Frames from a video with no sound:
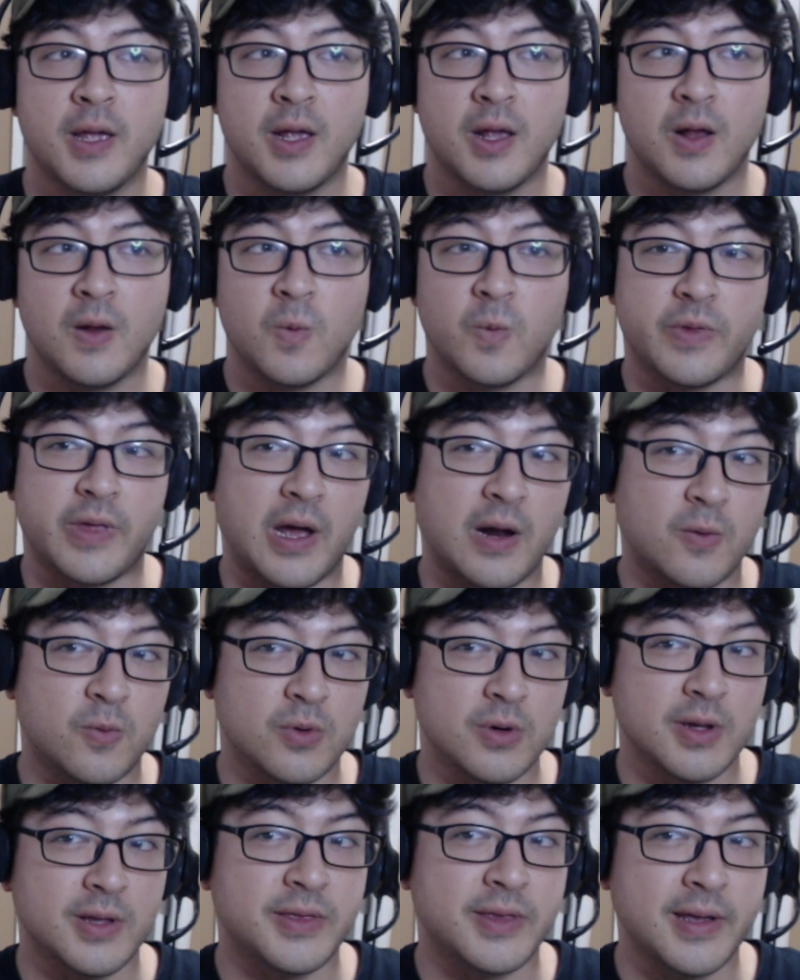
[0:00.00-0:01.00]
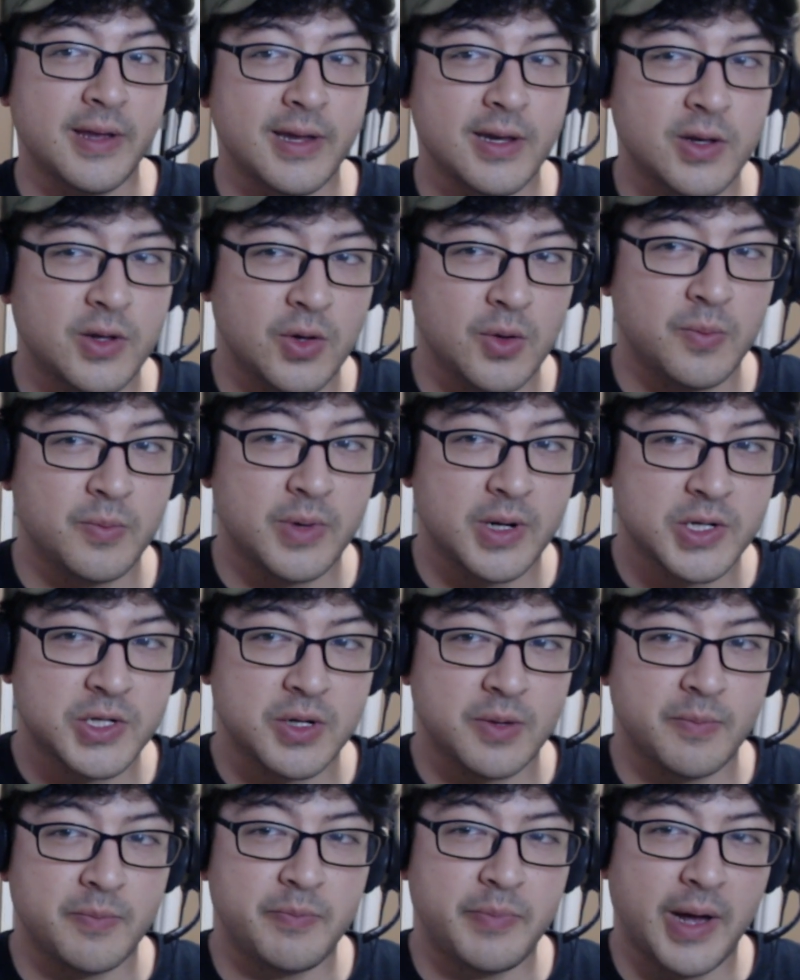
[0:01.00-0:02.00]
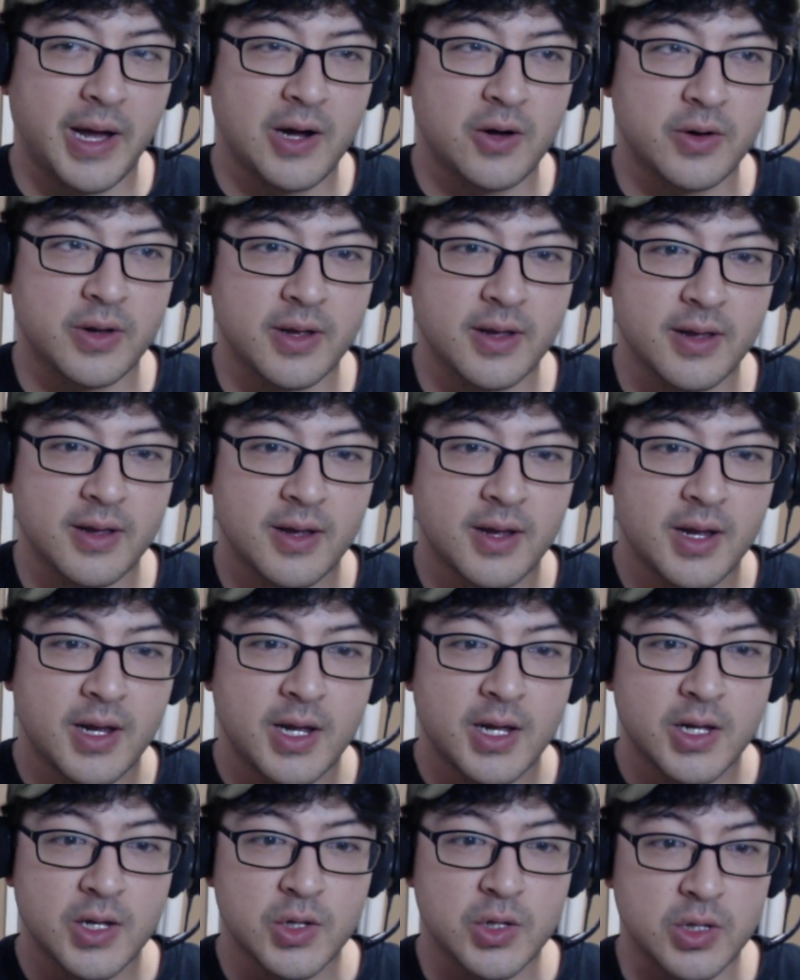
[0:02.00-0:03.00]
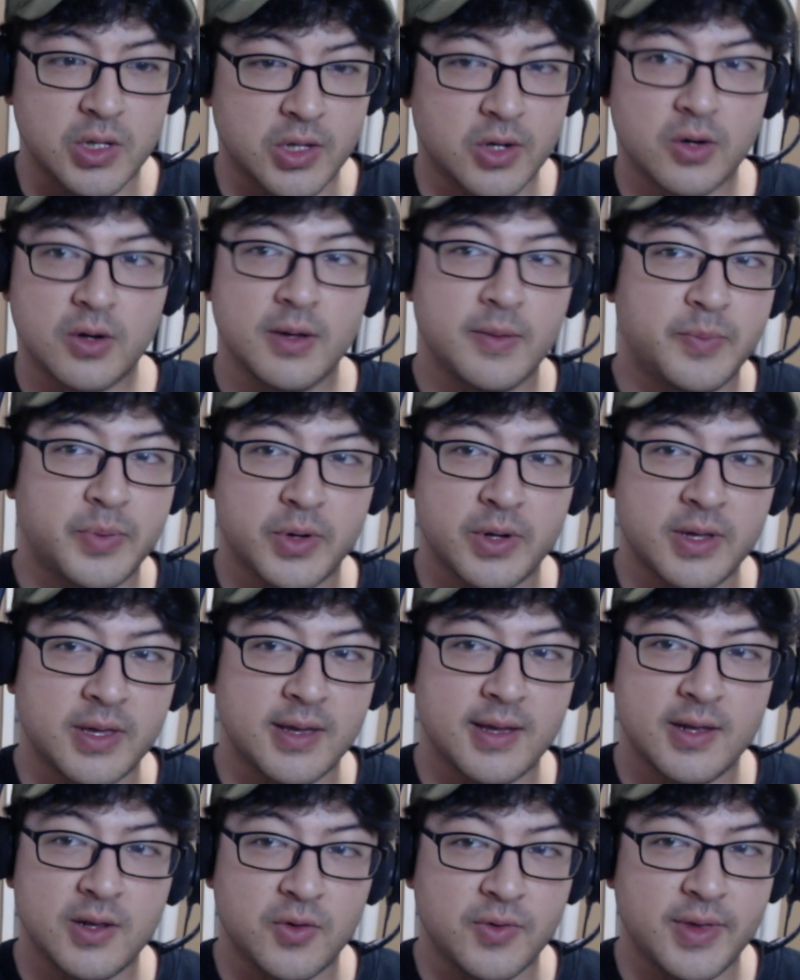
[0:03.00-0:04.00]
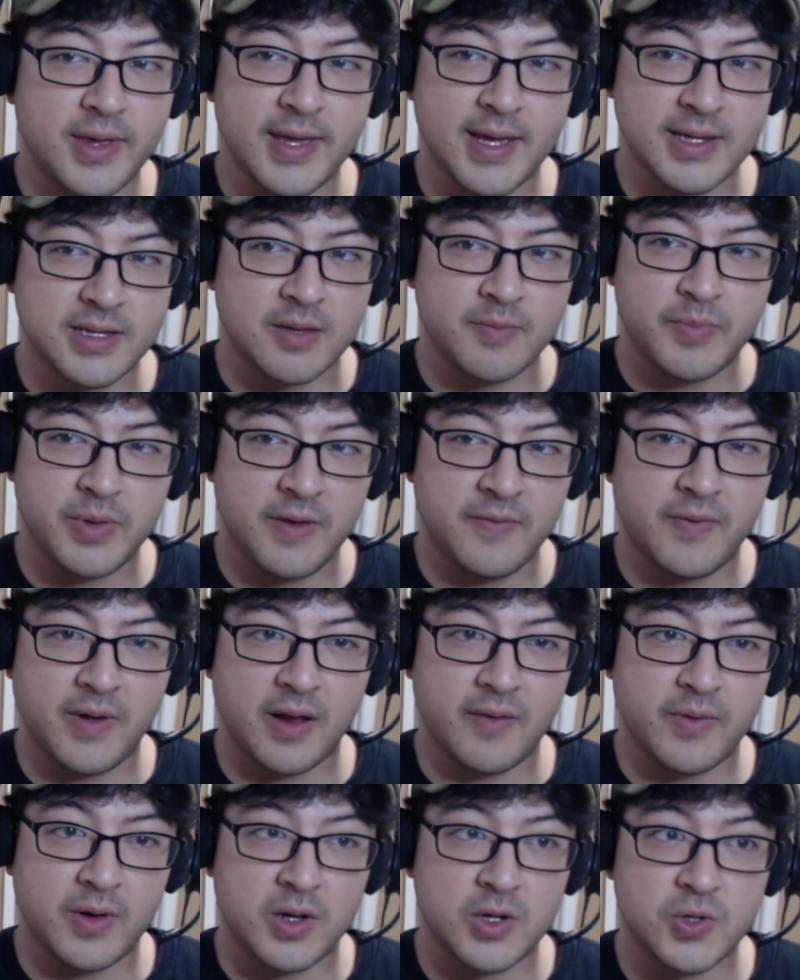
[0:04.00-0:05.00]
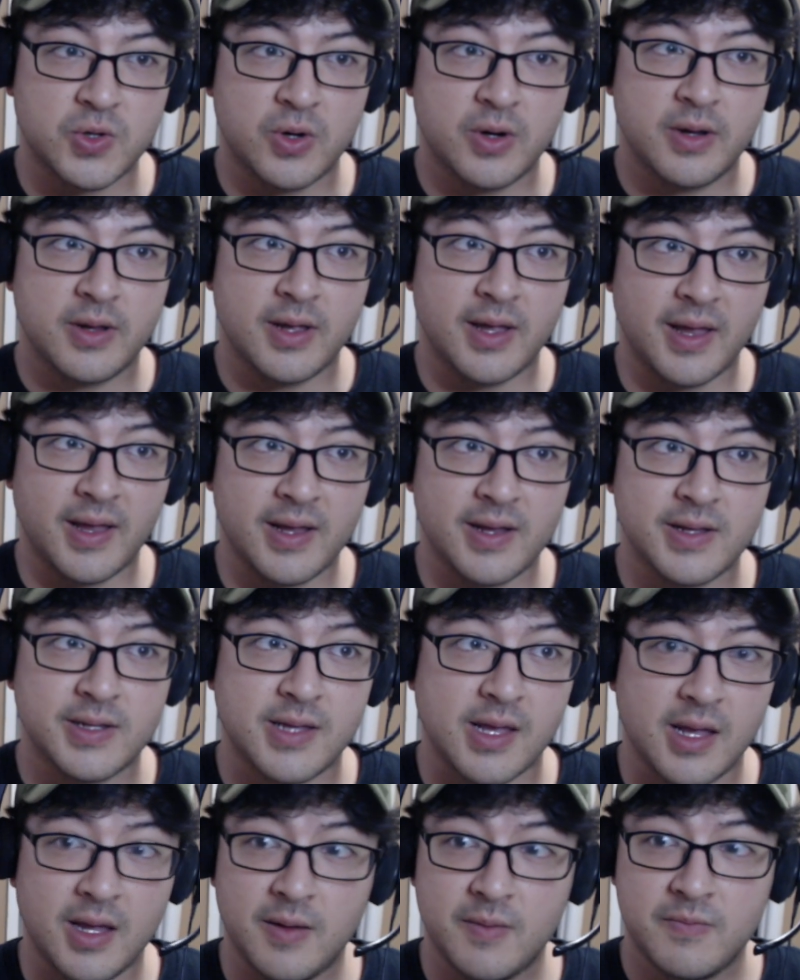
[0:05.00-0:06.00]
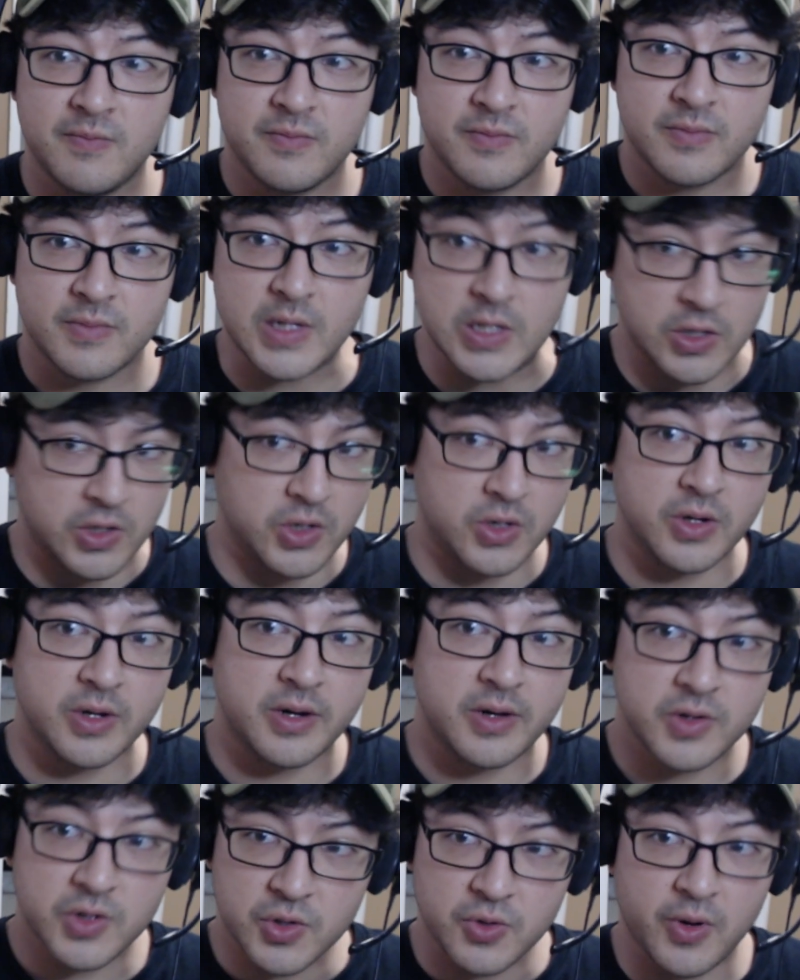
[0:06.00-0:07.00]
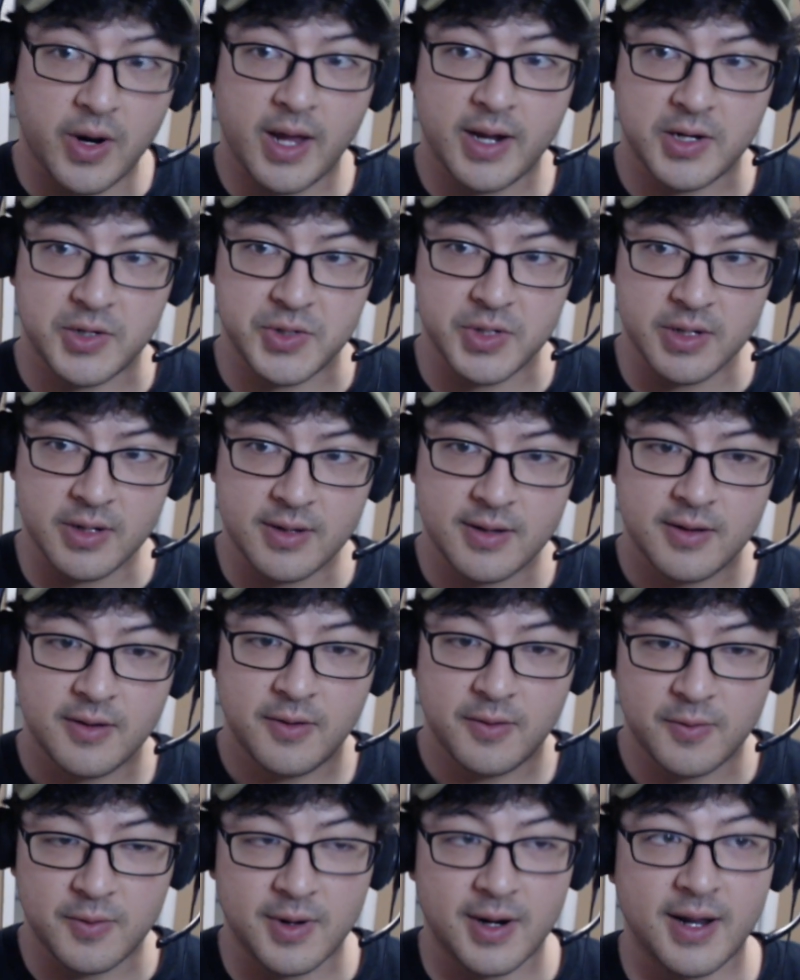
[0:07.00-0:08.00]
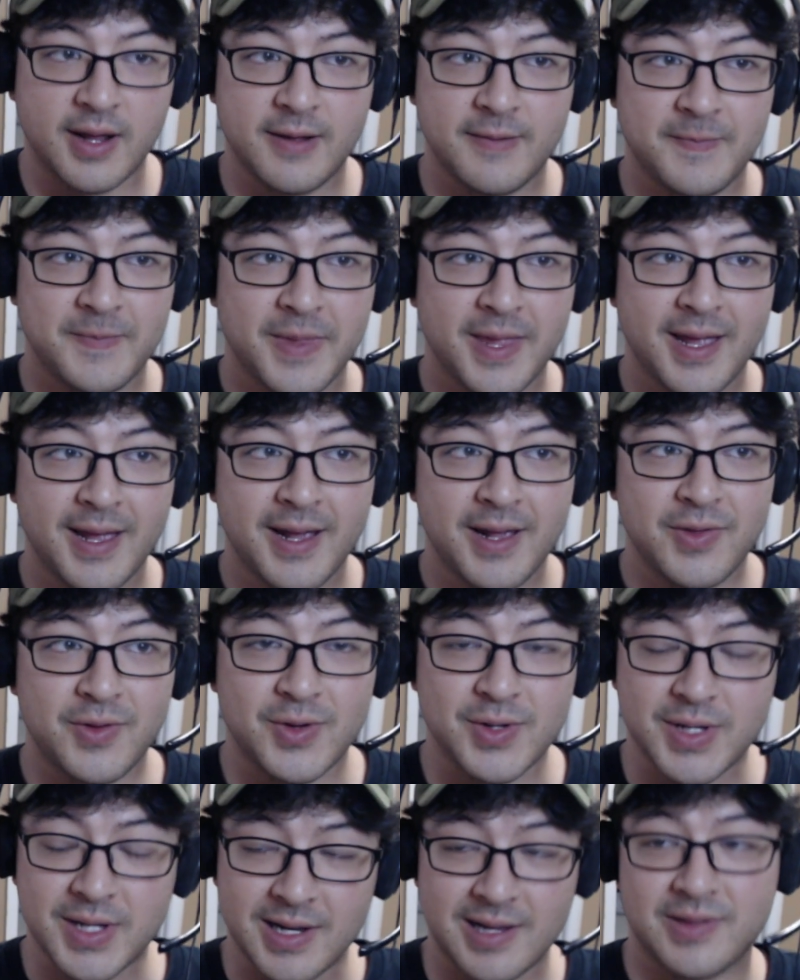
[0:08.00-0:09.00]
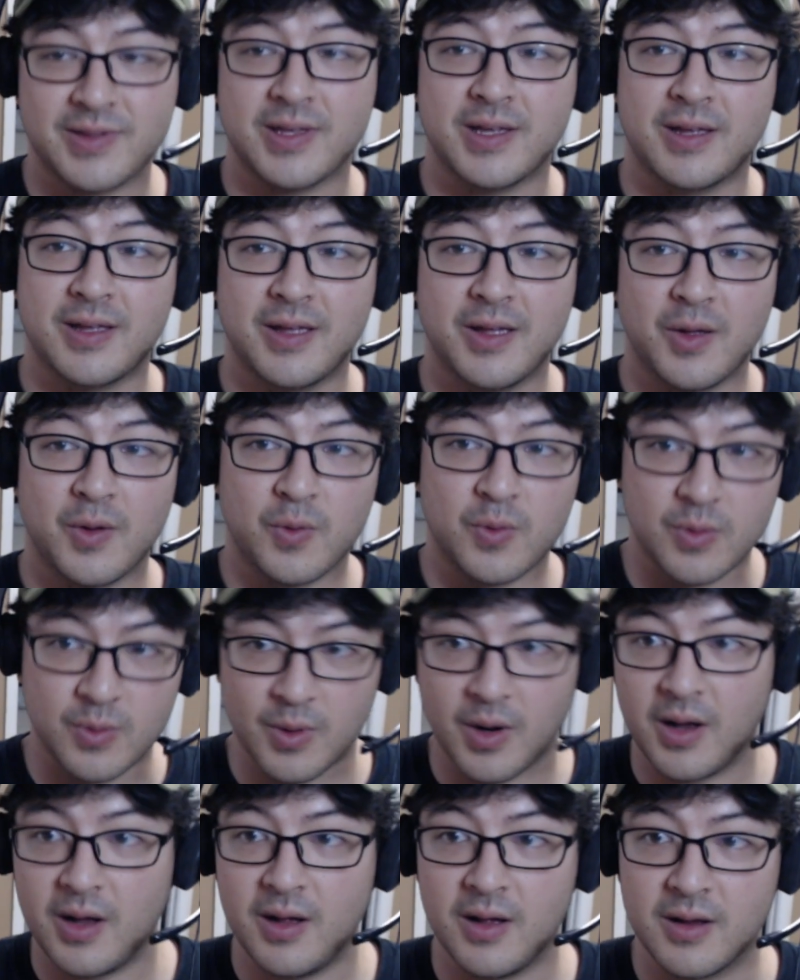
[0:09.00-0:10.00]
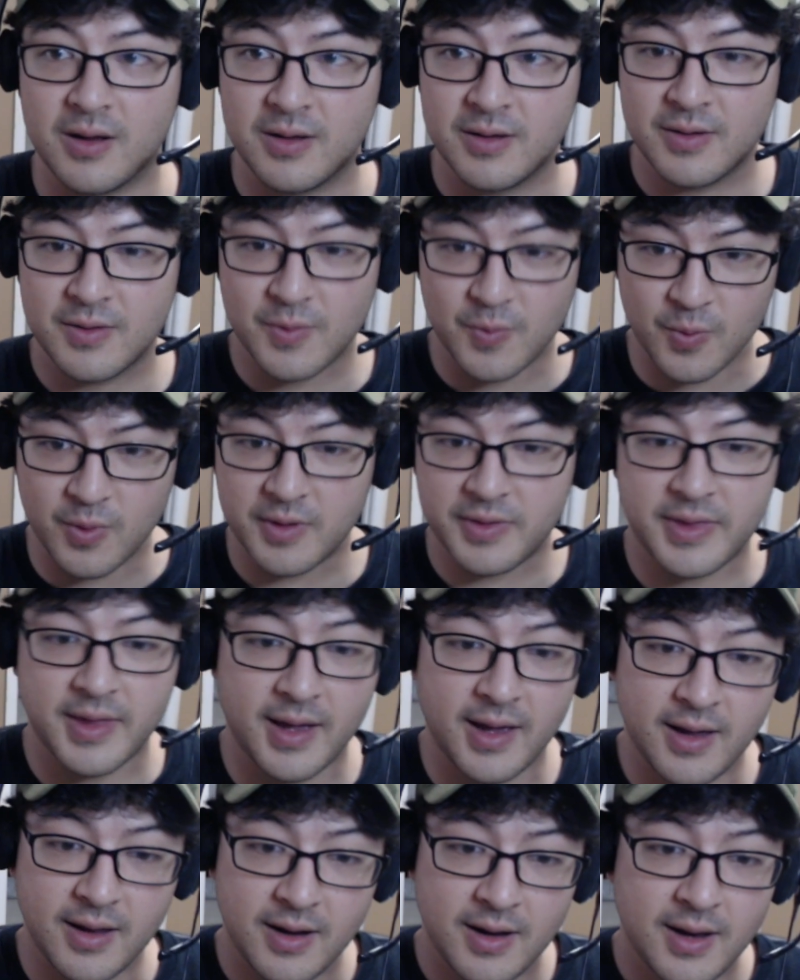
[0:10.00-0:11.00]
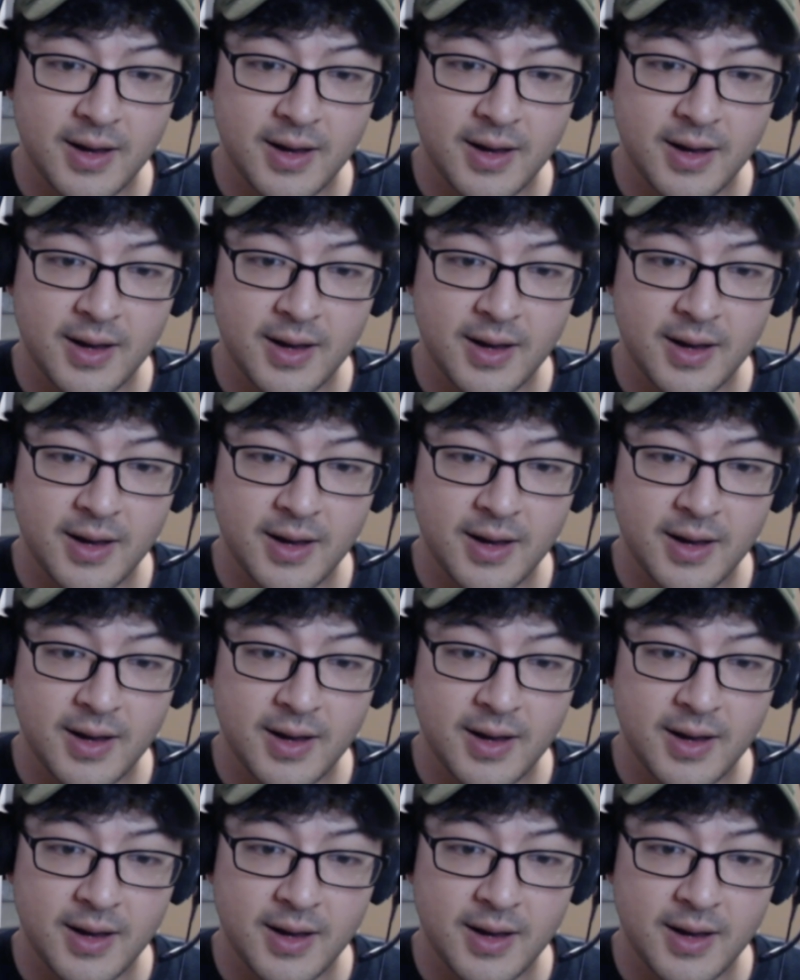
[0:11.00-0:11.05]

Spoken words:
Without really thinking too much about it, literally putting it into the S&P 500 is a good strategy, right? There's nothing wrong with that.